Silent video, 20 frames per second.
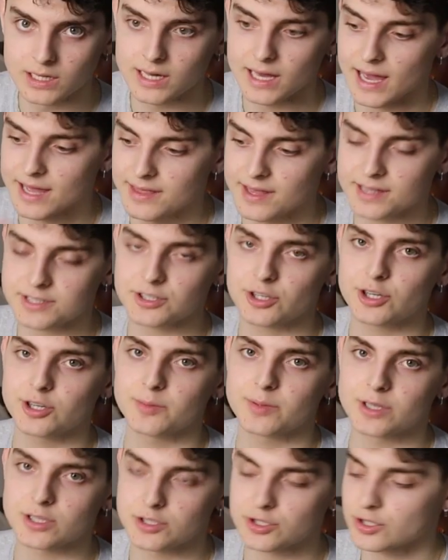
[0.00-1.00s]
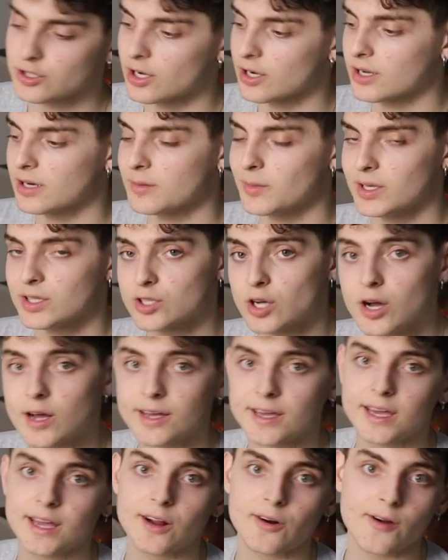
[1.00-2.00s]
And that's hard because you're not going to be
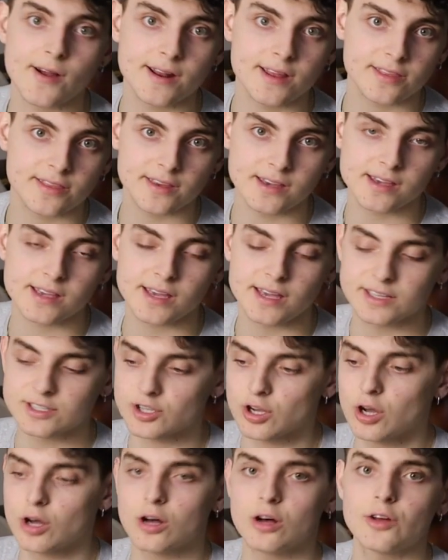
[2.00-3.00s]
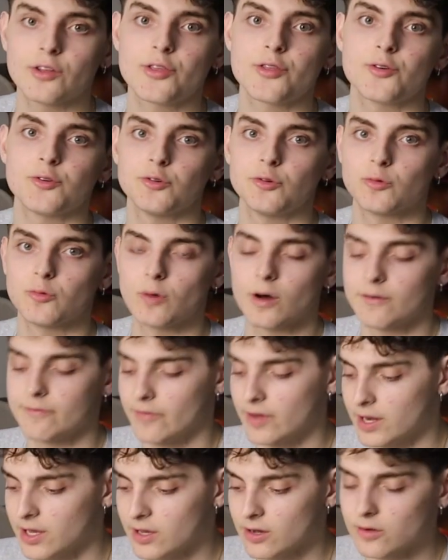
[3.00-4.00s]
talking or anything. It's all through a
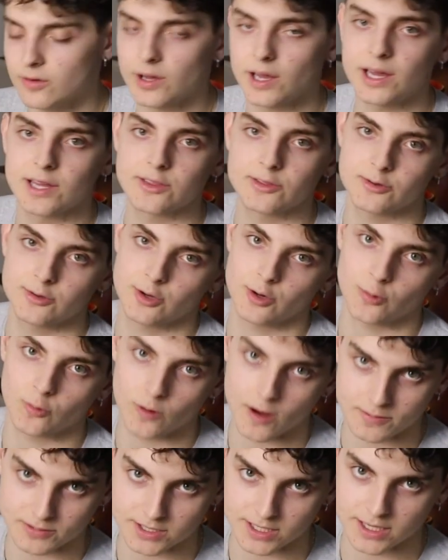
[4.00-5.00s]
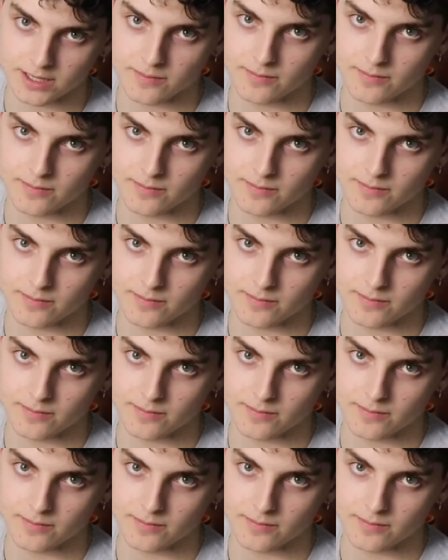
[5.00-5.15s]
video and through your website.